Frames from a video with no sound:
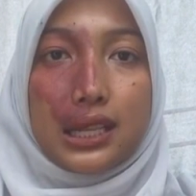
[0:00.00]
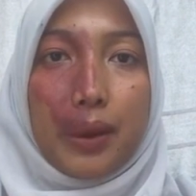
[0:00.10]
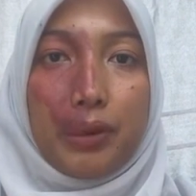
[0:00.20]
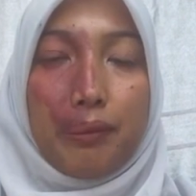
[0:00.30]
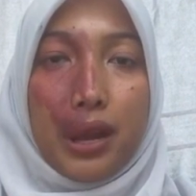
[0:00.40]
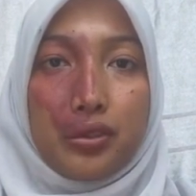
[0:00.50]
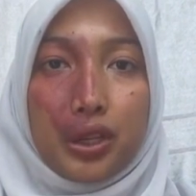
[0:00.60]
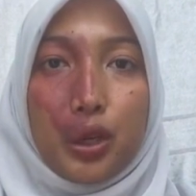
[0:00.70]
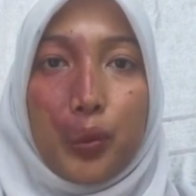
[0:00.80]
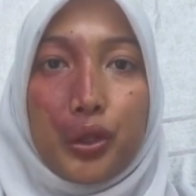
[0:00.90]
can be
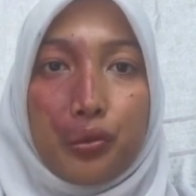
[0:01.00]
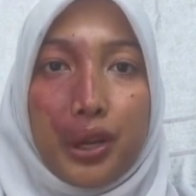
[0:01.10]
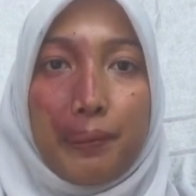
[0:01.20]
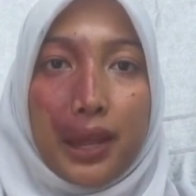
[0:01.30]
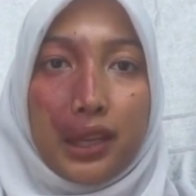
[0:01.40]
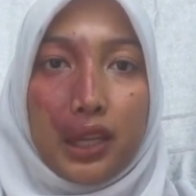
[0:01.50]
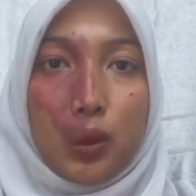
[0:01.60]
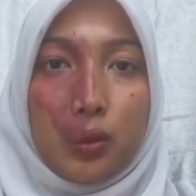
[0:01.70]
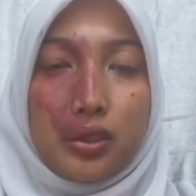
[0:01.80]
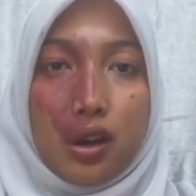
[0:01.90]
measured with 3 methods,
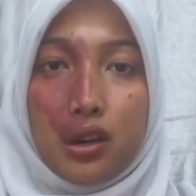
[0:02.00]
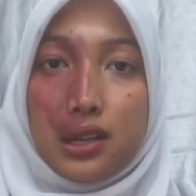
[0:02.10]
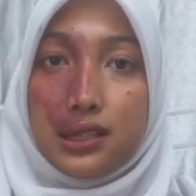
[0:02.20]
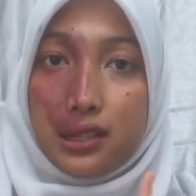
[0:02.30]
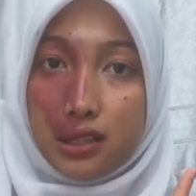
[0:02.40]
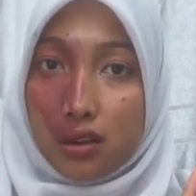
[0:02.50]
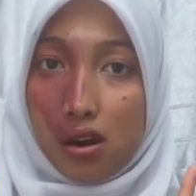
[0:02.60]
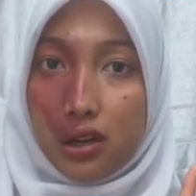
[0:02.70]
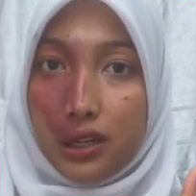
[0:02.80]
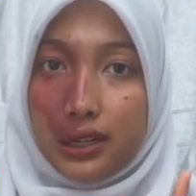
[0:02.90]
which are
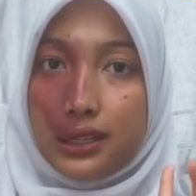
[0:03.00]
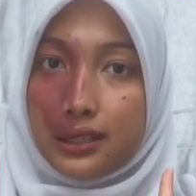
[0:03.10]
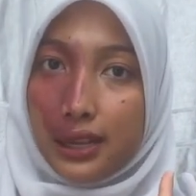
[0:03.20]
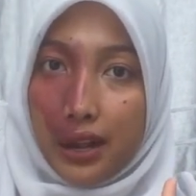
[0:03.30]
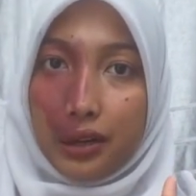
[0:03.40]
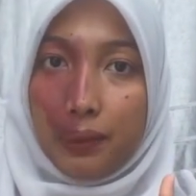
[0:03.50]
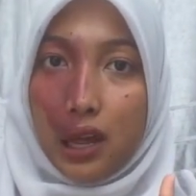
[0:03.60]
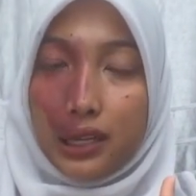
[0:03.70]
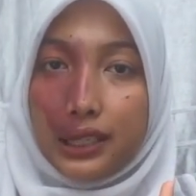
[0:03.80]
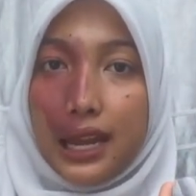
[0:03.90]
z-score, scatter
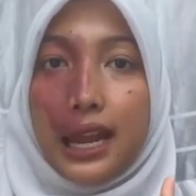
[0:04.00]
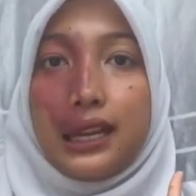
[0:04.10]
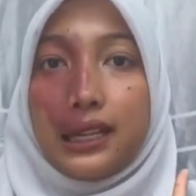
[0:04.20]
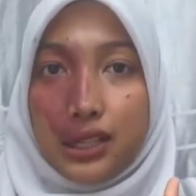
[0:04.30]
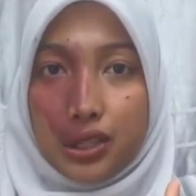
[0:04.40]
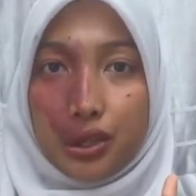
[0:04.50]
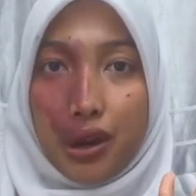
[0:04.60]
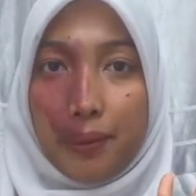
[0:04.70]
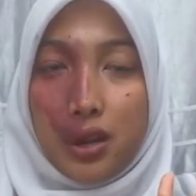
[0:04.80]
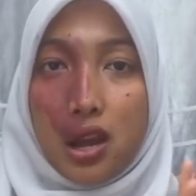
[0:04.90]
plot, and histogram.